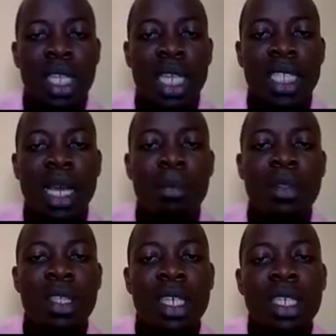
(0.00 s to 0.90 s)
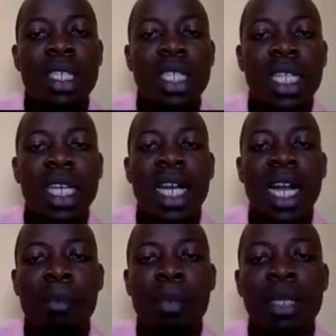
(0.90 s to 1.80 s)
there are some things that the
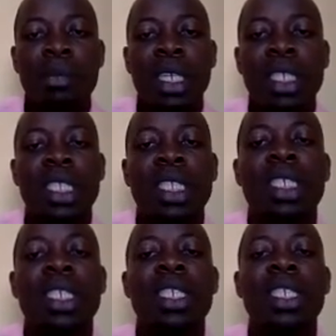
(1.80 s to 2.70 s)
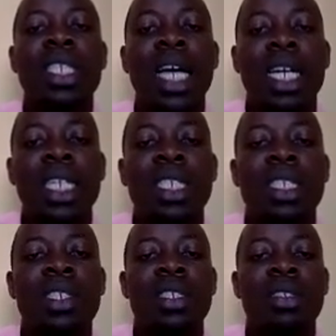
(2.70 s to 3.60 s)
company must deduct
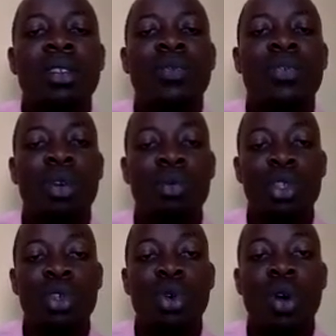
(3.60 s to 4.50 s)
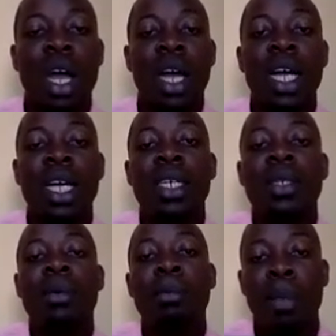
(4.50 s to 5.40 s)
from your
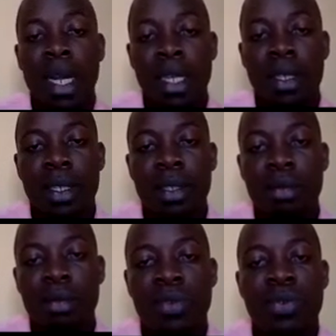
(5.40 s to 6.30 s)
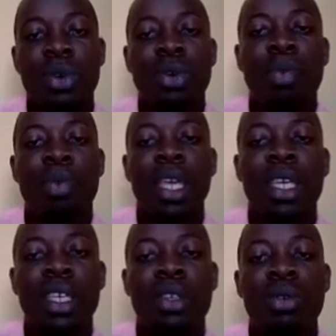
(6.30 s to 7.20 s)
money before
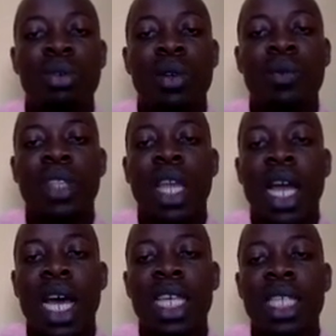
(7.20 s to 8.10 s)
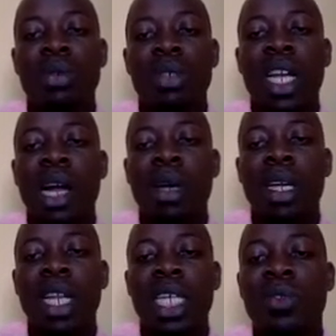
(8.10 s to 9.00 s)
paying you. Others will come
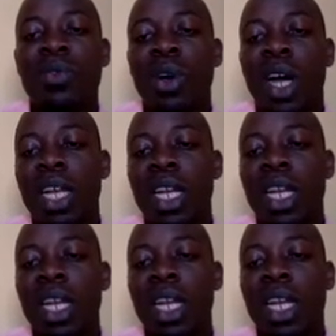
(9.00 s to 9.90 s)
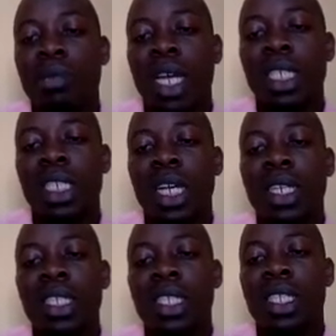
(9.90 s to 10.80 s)
and ask for advance. My
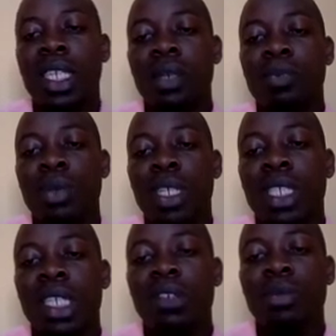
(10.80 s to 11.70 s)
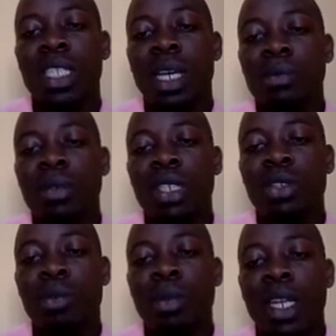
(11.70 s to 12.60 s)
child is sick, please give me some
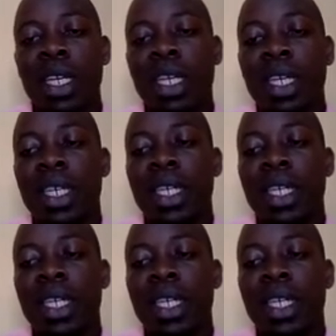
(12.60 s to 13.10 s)
little money.